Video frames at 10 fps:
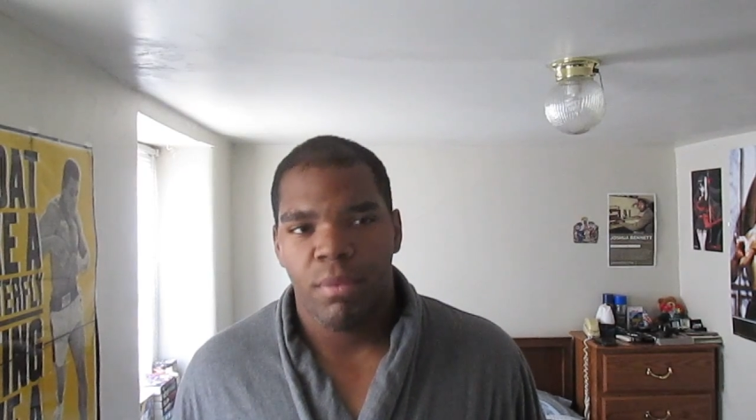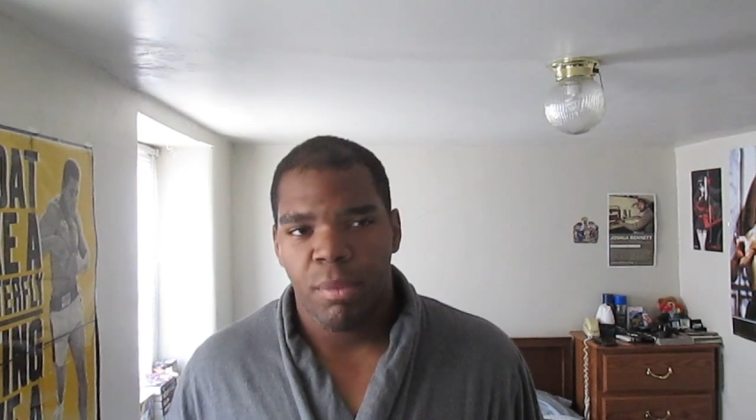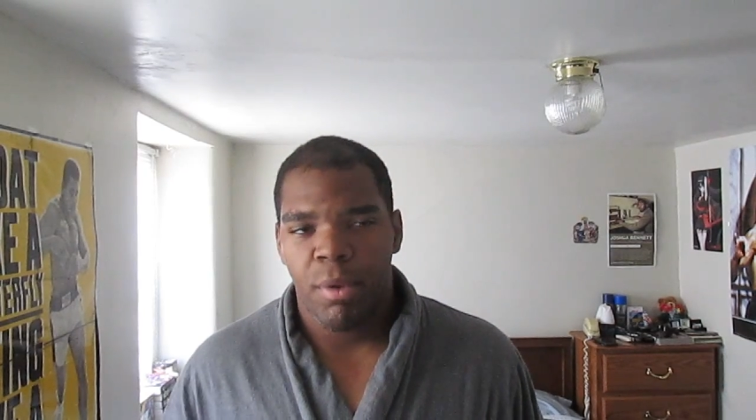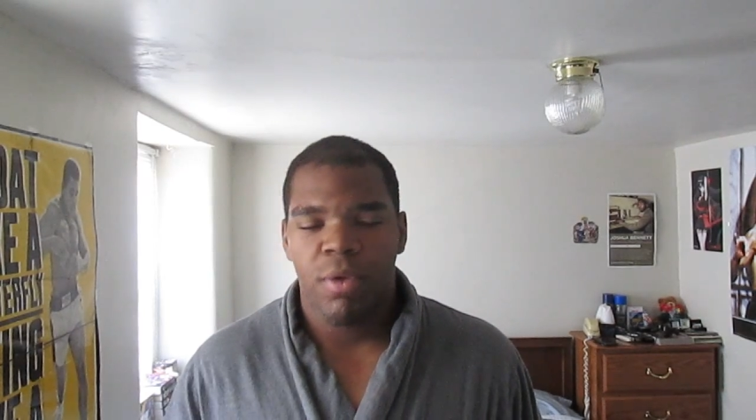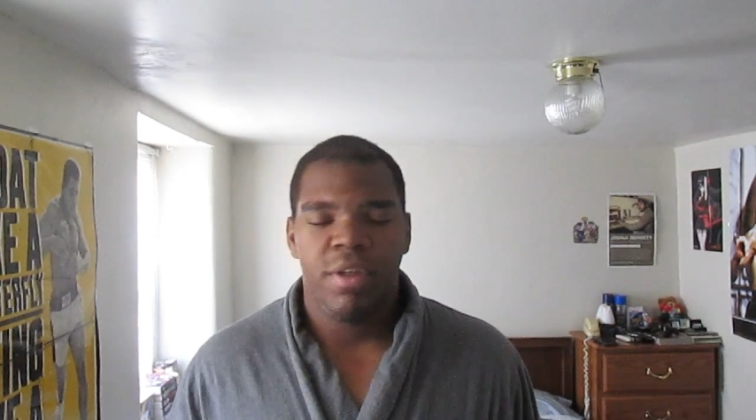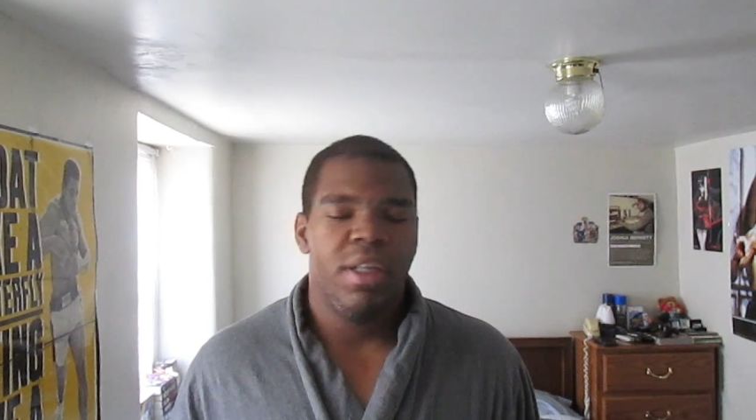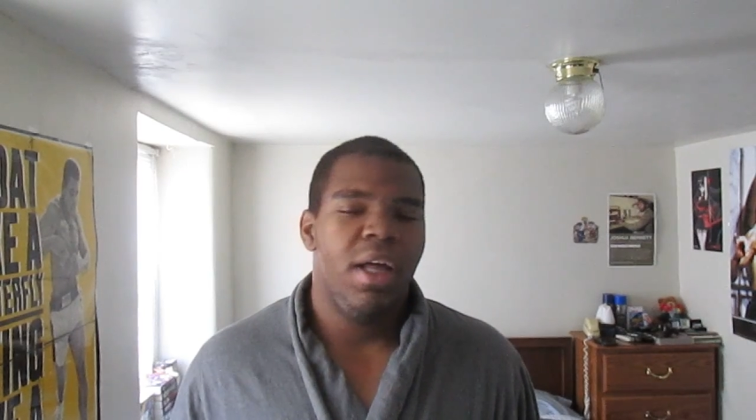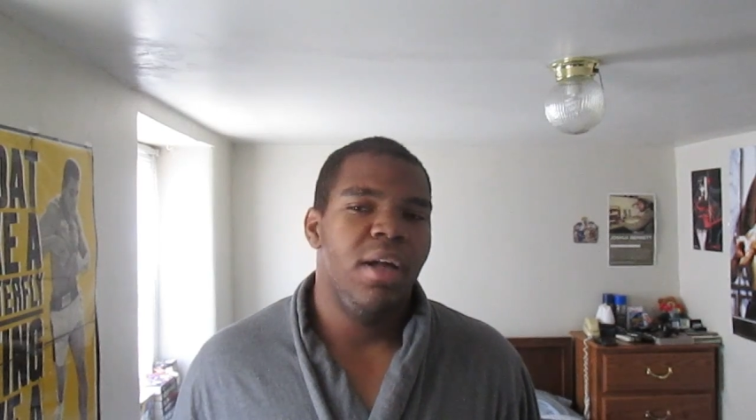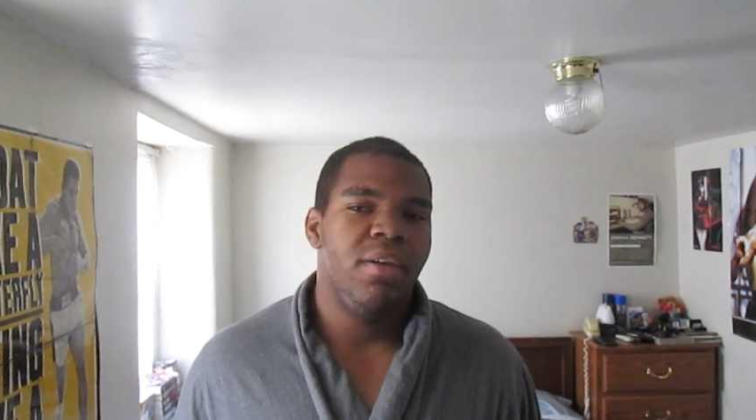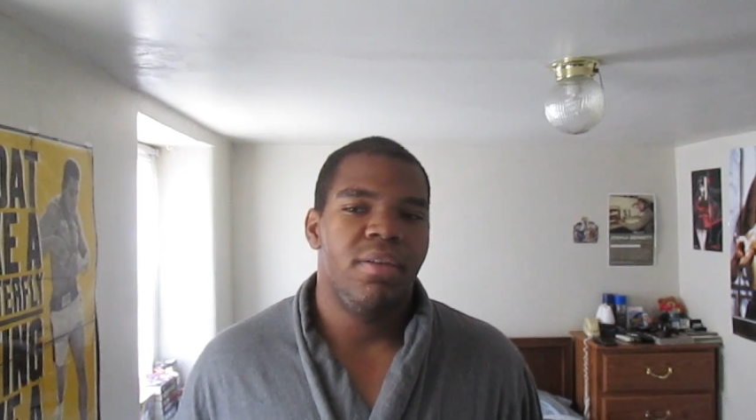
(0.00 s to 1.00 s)
the Poetry
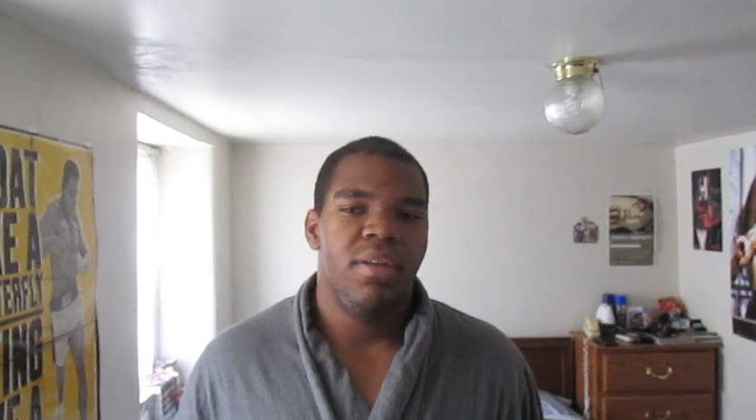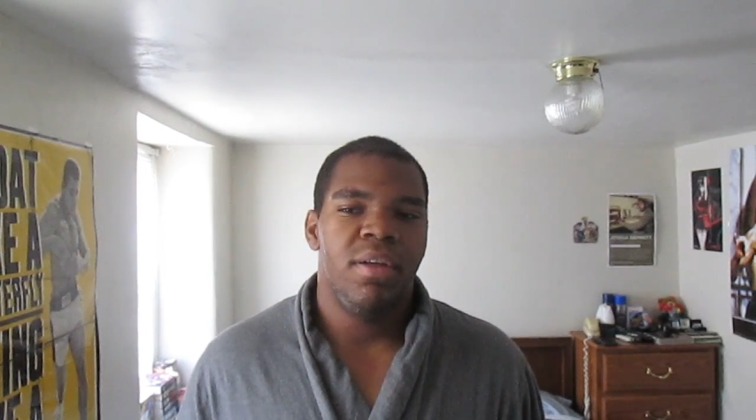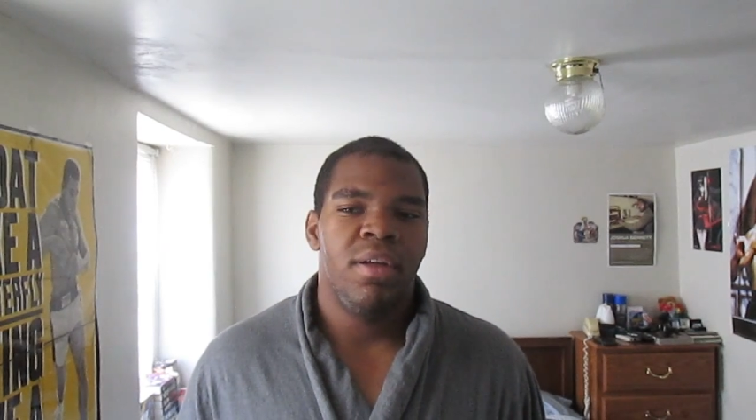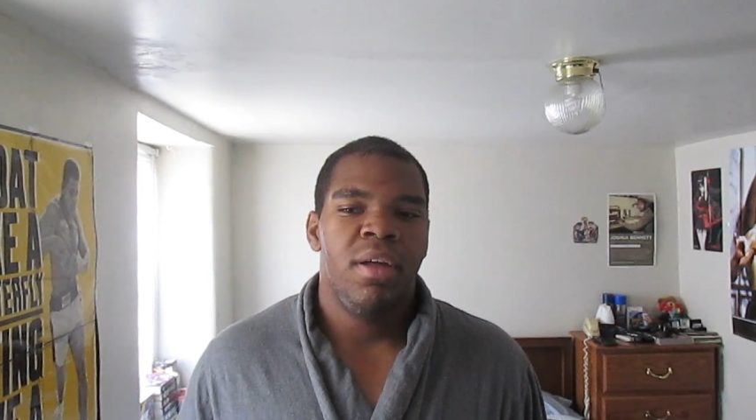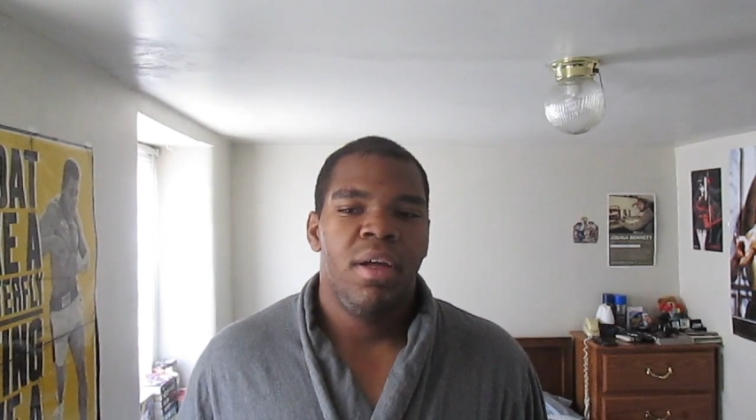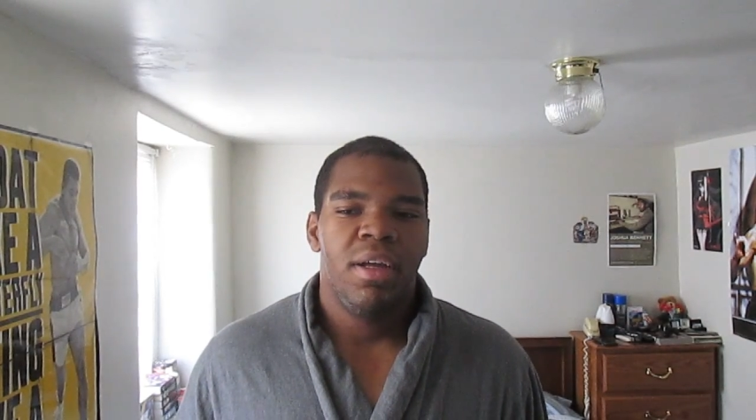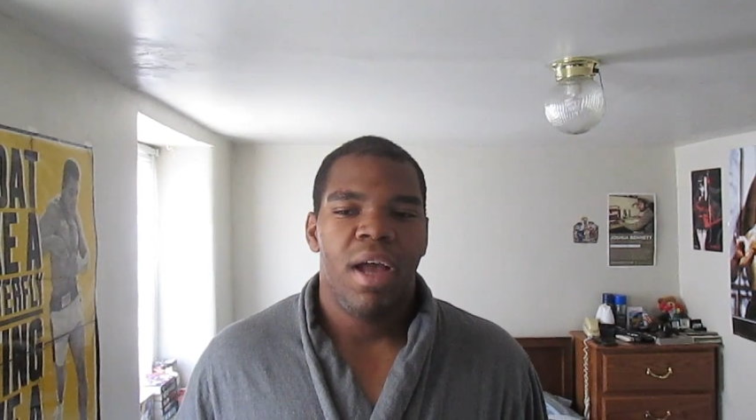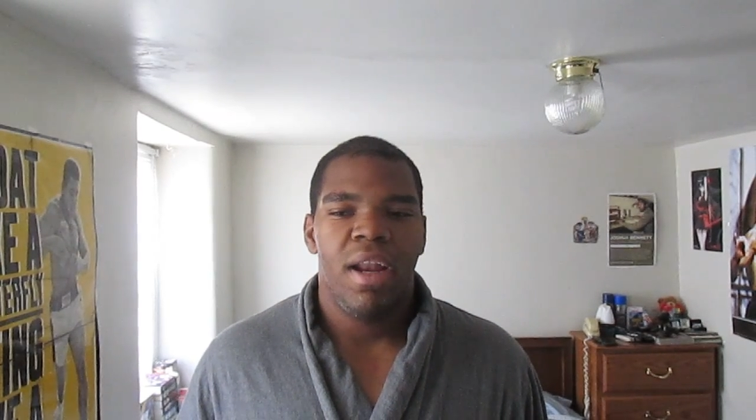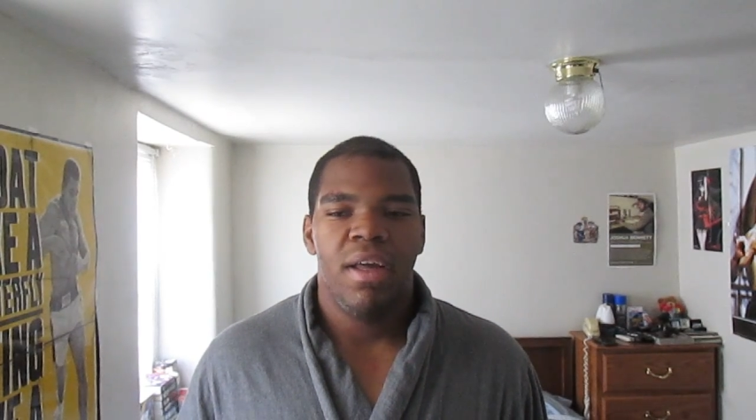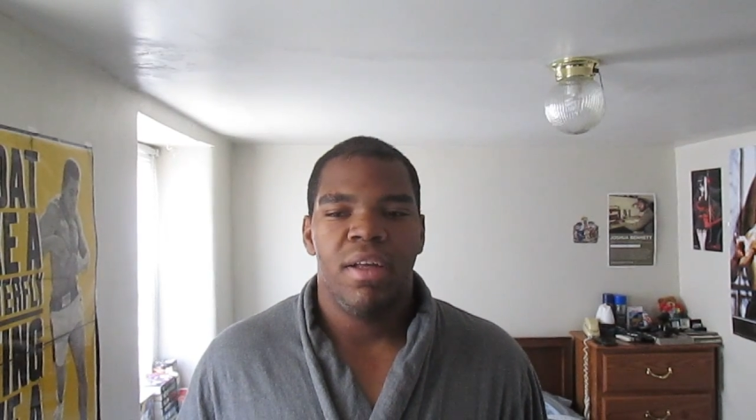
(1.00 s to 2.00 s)
Lounge, to
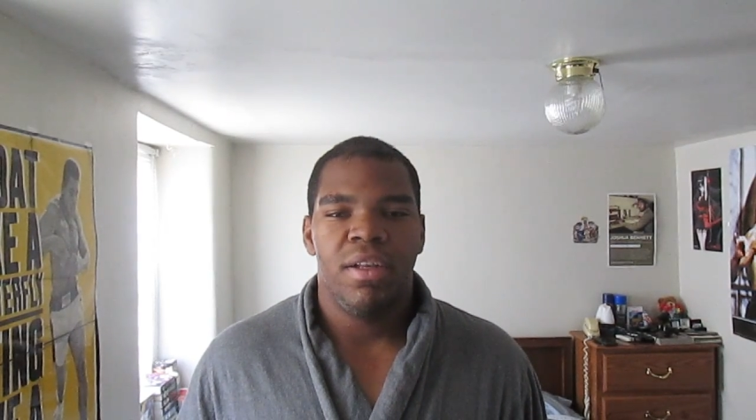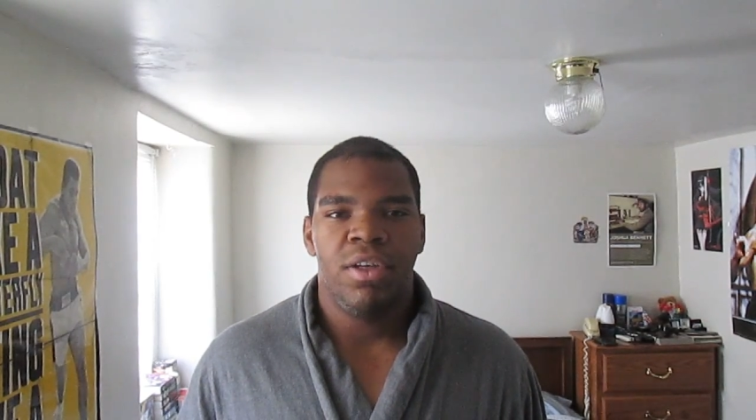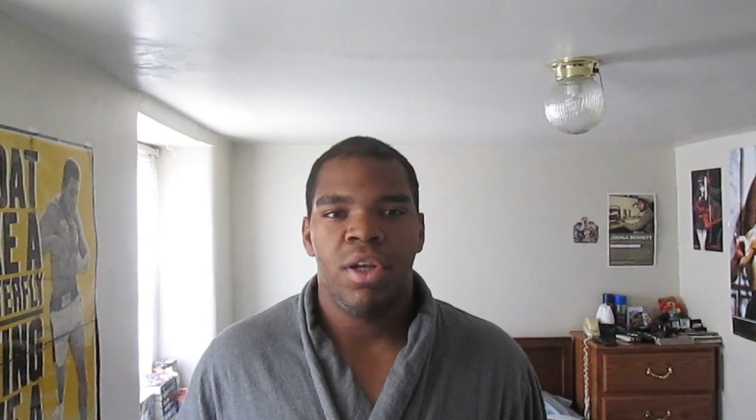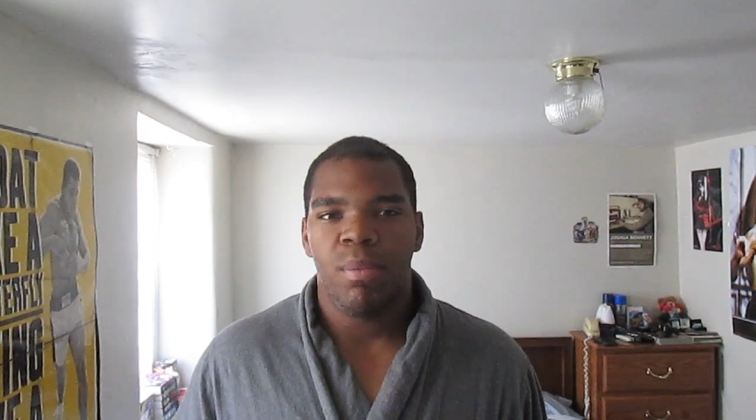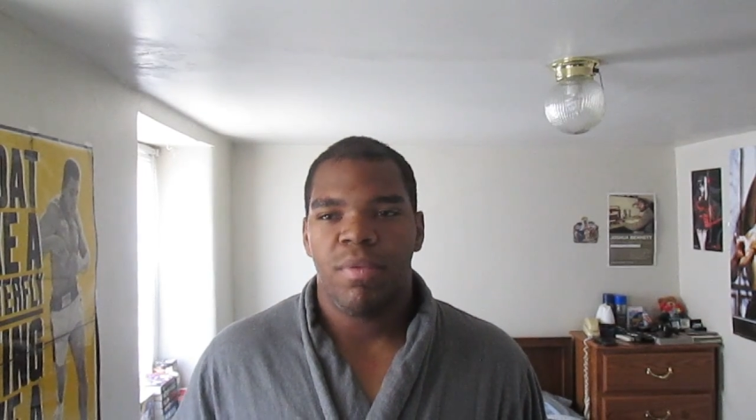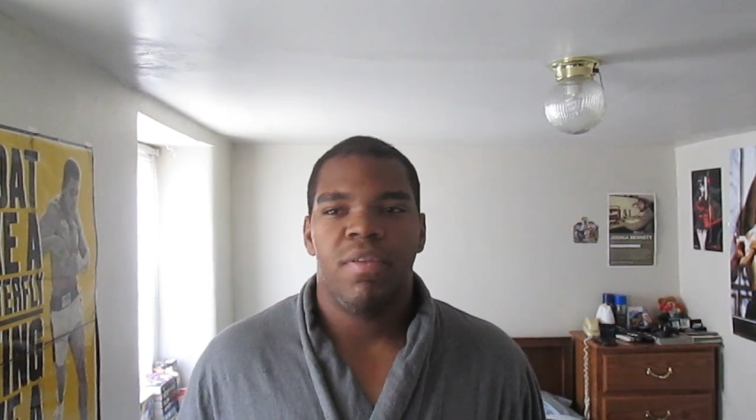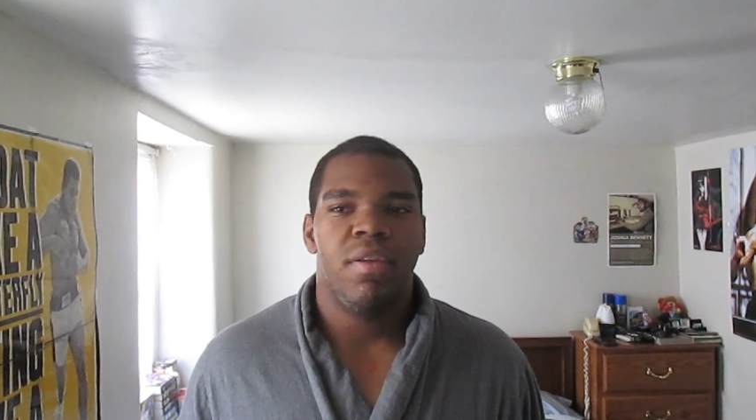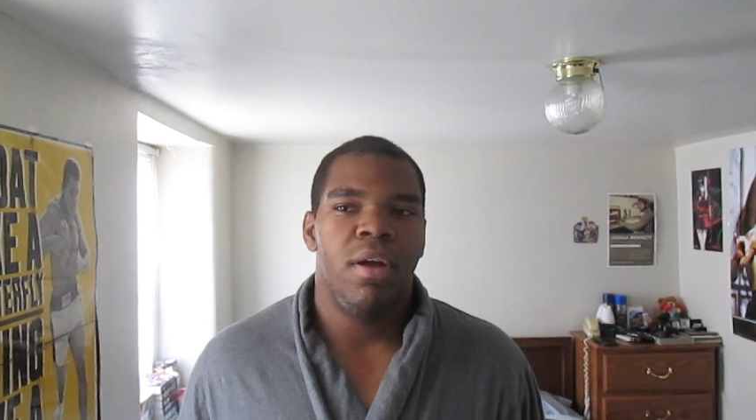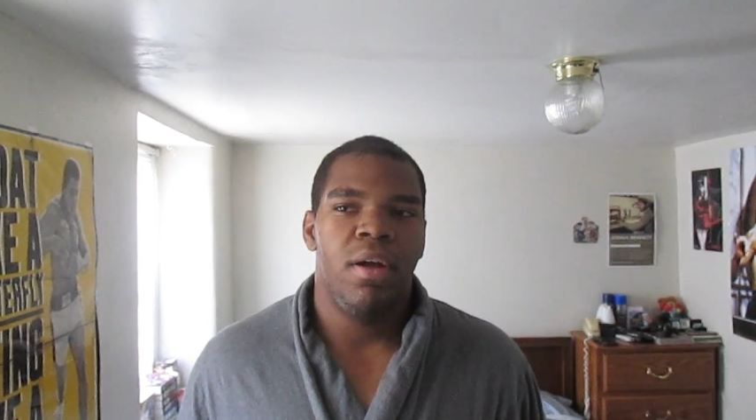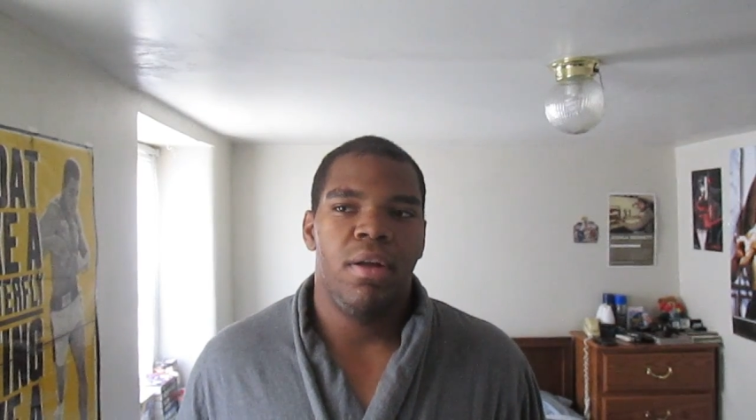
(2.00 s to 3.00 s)
kind of
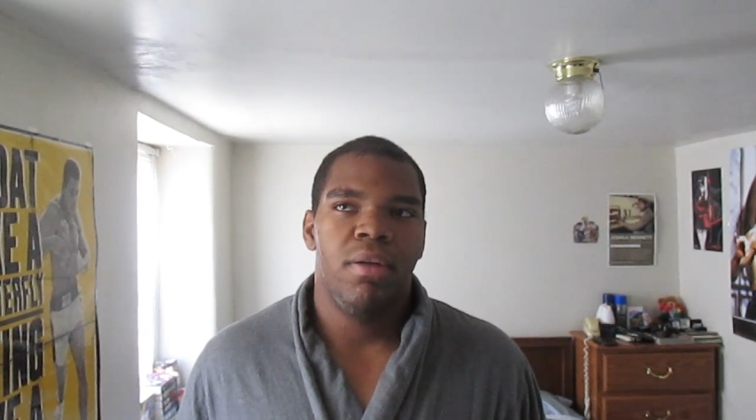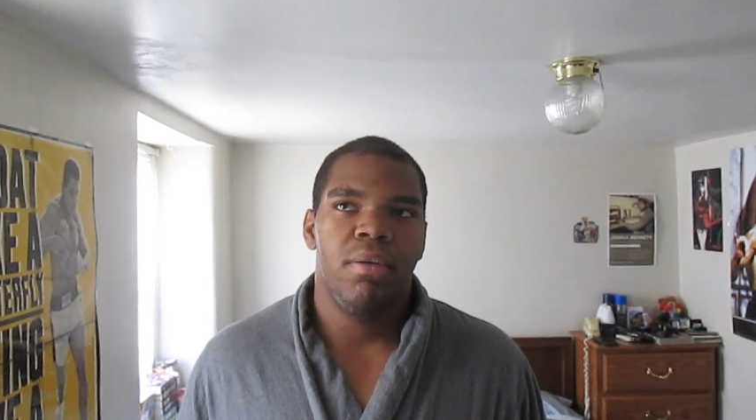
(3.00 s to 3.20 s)
jumpstart,